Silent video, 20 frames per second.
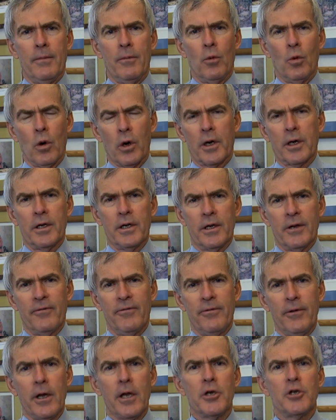working to
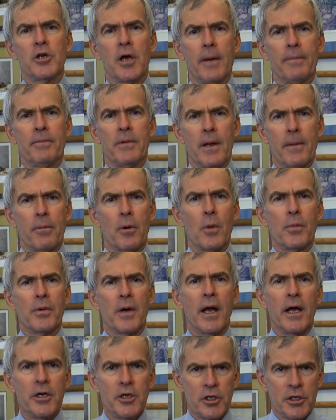finish up the
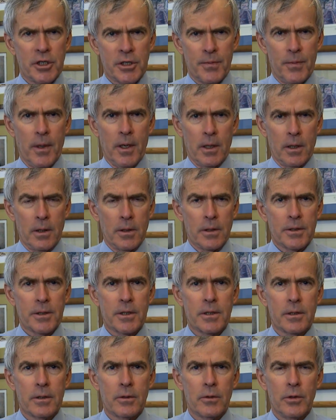appropriations
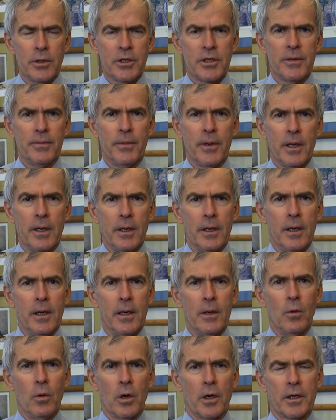bills, which have been
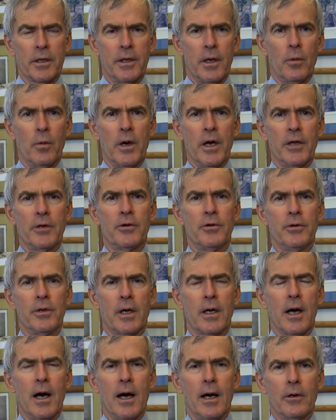working their way through the
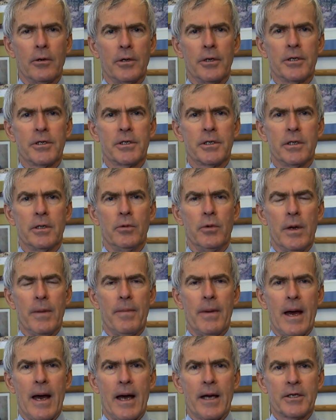Congress. So we
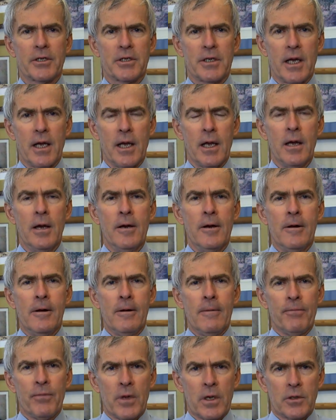passed a
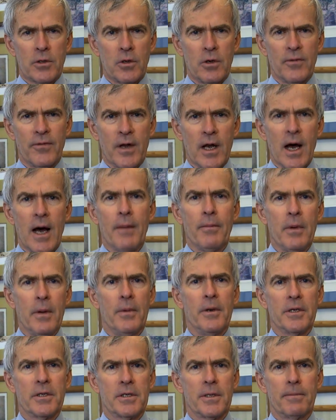sort of an
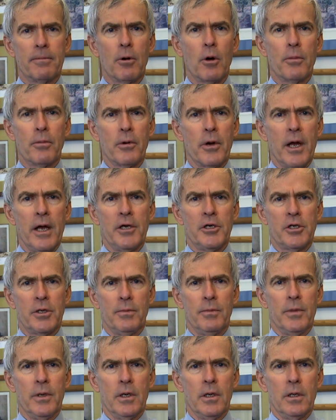omnibus
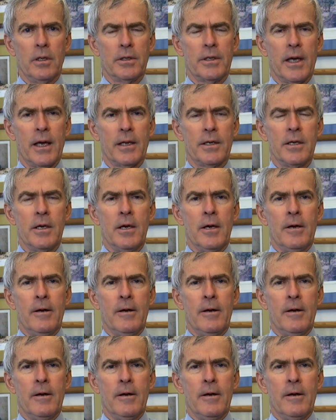appropriation bill that